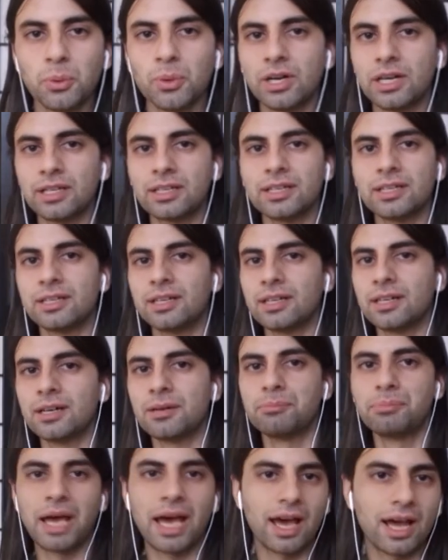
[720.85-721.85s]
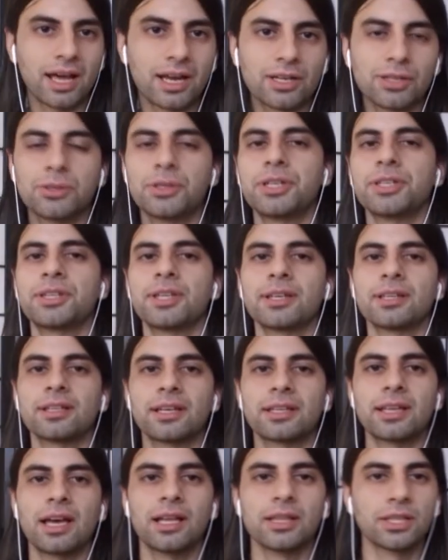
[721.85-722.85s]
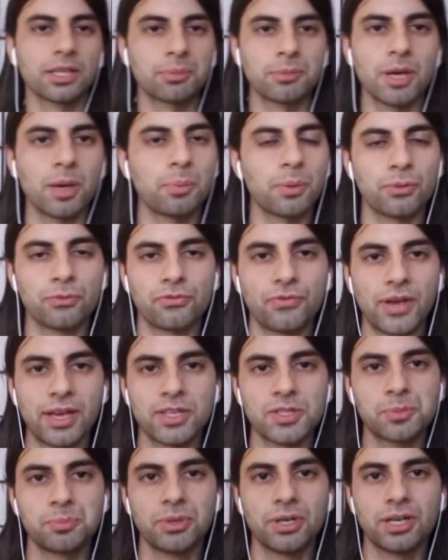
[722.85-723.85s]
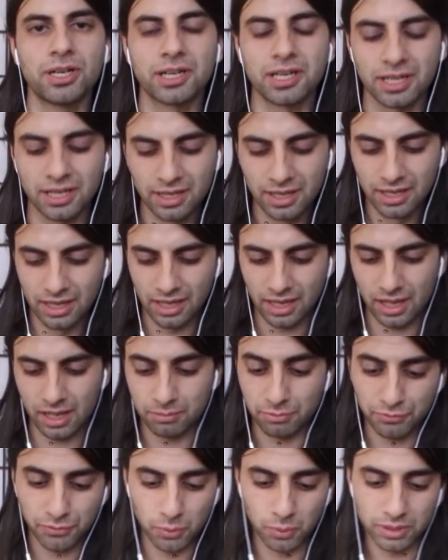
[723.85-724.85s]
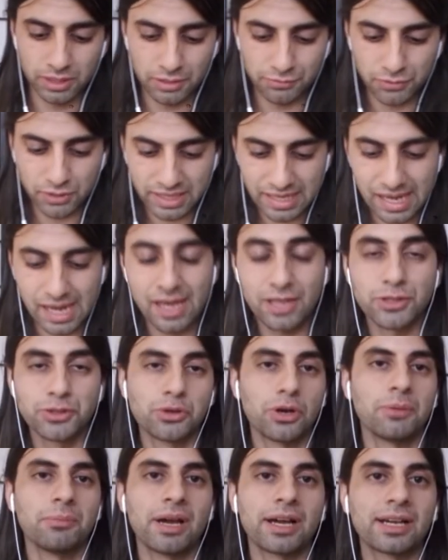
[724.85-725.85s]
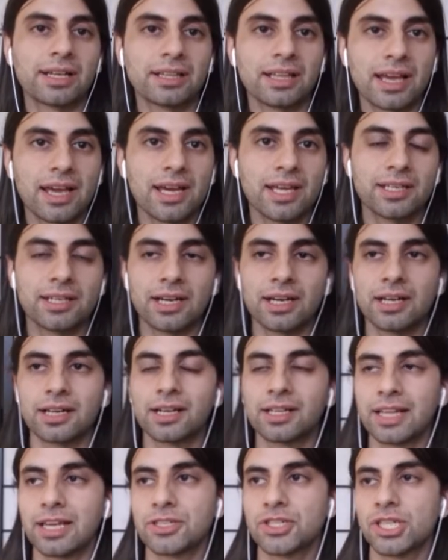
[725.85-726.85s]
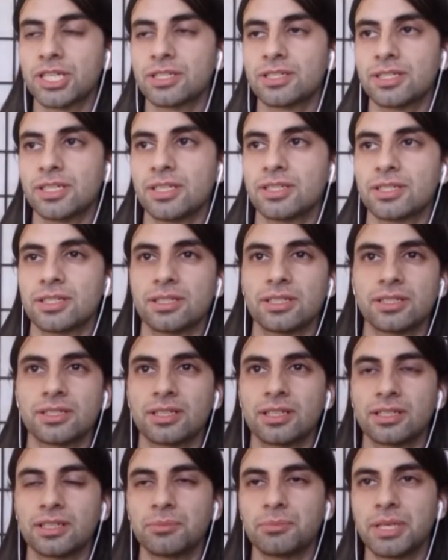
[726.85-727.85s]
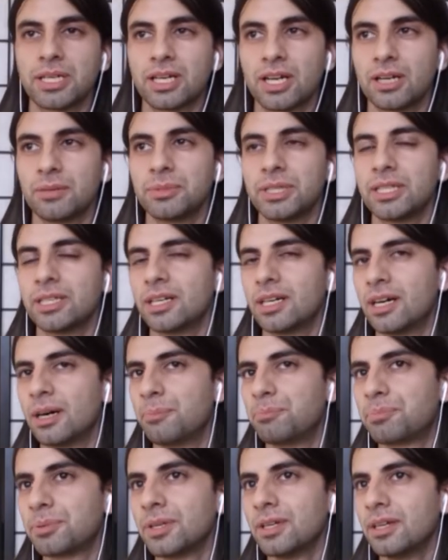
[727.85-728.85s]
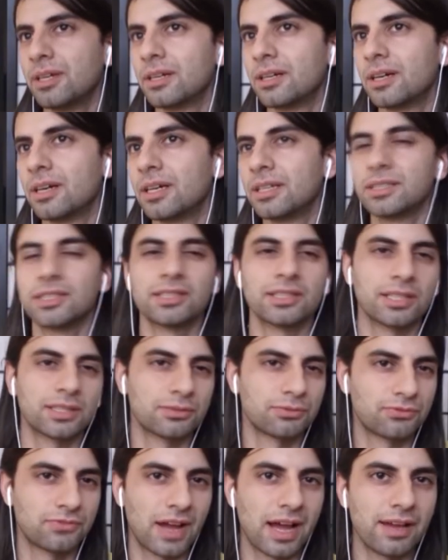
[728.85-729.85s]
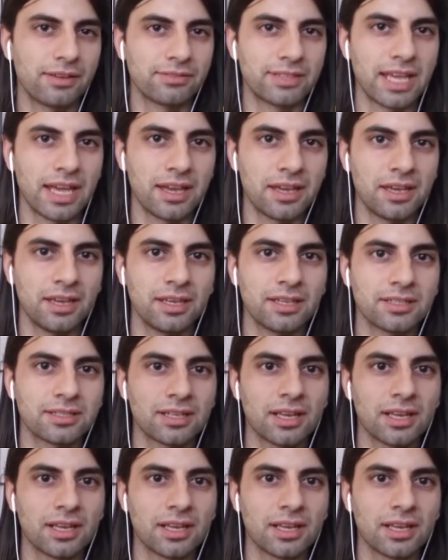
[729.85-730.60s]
If you want to uh, battle or anything like that, look me up on Facebook. Uh, if you want, if you can, join my clan. Uh, clan chess season is going to be coming up uh, in another five